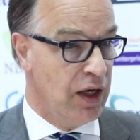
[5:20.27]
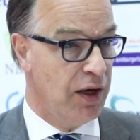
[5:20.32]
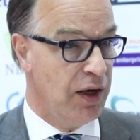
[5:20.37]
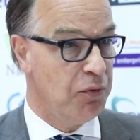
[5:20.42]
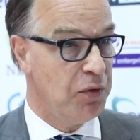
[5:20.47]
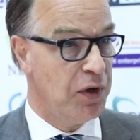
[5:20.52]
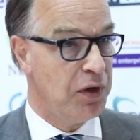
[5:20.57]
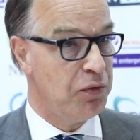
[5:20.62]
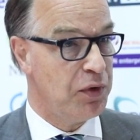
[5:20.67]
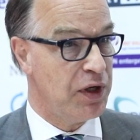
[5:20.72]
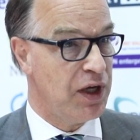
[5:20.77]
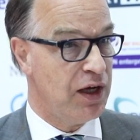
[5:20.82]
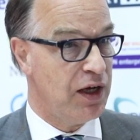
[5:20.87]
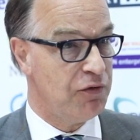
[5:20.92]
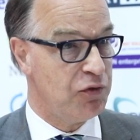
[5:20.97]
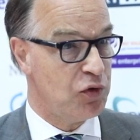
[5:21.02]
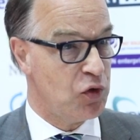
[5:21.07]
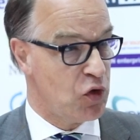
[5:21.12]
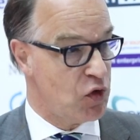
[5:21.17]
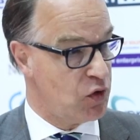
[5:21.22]
and where we
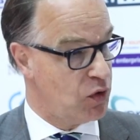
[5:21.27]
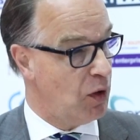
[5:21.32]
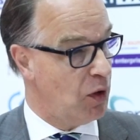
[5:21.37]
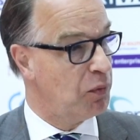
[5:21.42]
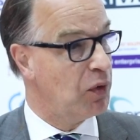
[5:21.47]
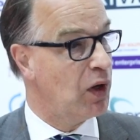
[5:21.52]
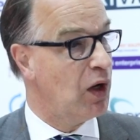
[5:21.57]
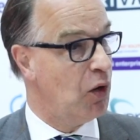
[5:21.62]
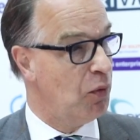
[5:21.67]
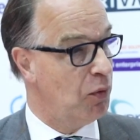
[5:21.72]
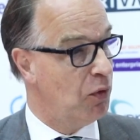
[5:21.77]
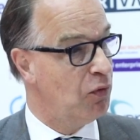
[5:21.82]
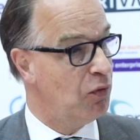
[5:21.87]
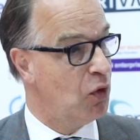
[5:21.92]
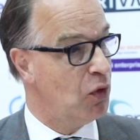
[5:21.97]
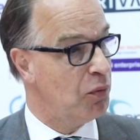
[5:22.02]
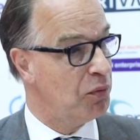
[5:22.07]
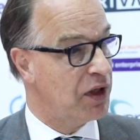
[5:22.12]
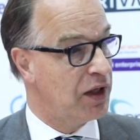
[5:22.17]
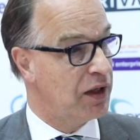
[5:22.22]
have to stop global
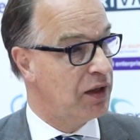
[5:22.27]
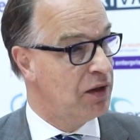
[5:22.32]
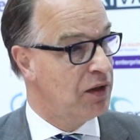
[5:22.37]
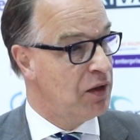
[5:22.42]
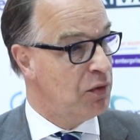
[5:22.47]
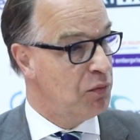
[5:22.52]
warming,